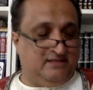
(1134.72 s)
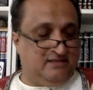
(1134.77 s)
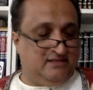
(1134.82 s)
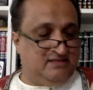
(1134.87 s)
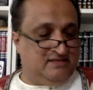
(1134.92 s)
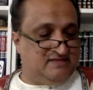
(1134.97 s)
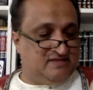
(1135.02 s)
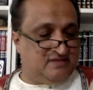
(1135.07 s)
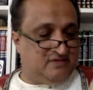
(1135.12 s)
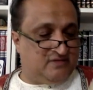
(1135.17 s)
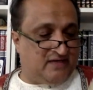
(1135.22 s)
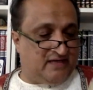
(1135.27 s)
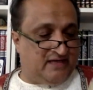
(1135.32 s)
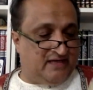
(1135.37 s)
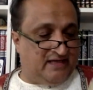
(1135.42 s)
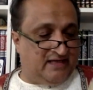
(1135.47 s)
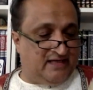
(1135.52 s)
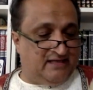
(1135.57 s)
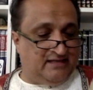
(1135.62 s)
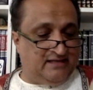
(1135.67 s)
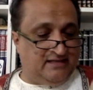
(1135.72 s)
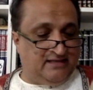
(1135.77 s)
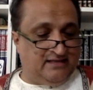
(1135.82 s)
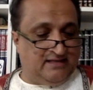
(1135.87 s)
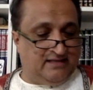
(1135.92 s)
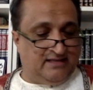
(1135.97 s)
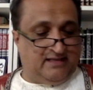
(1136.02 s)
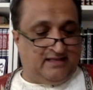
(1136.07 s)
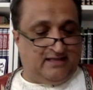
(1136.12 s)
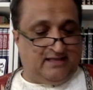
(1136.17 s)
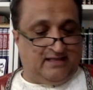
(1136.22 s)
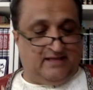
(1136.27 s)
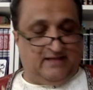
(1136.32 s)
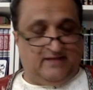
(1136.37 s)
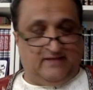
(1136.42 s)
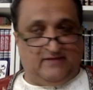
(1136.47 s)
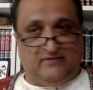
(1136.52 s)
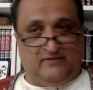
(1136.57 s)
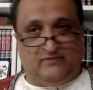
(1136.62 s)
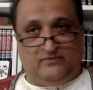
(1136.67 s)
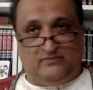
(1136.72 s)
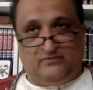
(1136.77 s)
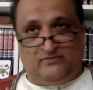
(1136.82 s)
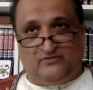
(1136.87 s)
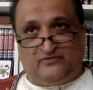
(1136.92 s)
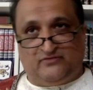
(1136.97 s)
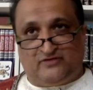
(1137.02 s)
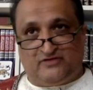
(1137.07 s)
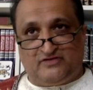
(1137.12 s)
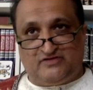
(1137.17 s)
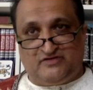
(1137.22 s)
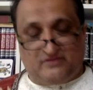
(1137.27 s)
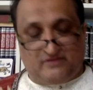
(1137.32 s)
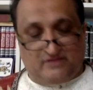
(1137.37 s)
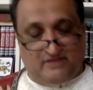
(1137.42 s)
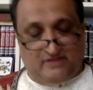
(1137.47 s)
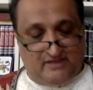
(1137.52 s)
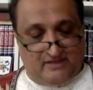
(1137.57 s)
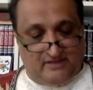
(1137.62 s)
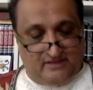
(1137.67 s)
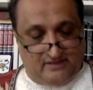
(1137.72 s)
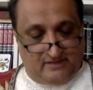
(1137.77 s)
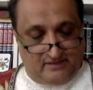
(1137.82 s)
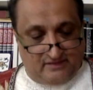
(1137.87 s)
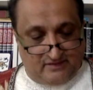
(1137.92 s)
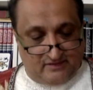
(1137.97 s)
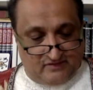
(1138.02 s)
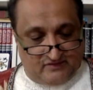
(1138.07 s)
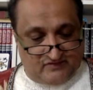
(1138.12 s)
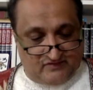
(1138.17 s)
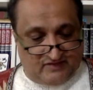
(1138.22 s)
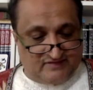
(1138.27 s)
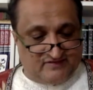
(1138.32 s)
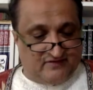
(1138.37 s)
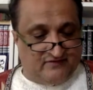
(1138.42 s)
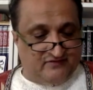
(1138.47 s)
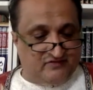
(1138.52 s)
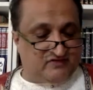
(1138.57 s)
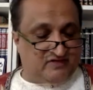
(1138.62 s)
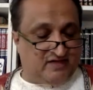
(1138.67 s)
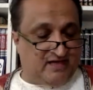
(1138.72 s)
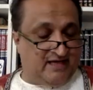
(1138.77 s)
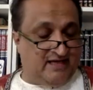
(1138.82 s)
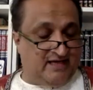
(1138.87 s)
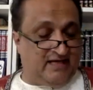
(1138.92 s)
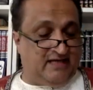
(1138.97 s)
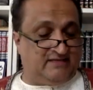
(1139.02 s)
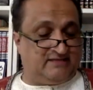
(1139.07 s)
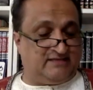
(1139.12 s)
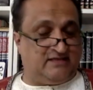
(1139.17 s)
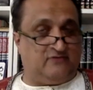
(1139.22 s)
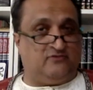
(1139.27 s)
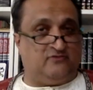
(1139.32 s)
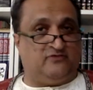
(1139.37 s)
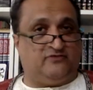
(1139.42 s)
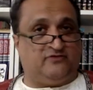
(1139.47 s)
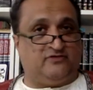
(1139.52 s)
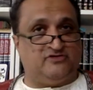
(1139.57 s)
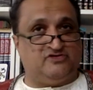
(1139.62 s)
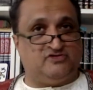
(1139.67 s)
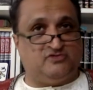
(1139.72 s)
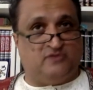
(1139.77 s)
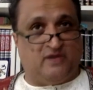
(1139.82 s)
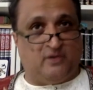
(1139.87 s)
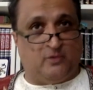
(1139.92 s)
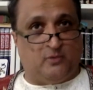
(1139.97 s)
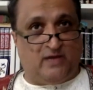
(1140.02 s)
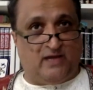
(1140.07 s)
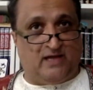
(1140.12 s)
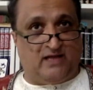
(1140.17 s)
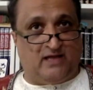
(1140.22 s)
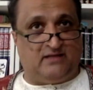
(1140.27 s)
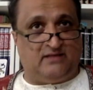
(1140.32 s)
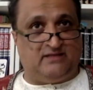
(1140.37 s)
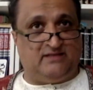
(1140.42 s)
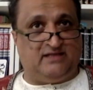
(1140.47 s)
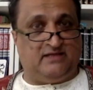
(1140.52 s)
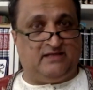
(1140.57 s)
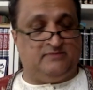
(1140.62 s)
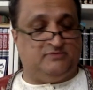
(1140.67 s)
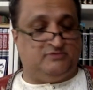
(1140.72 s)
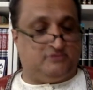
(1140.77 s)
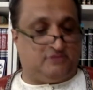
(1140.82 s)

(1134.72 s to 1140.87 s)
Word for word: so Ain uh, refers to the sense of sight. It refers to a well, yanbu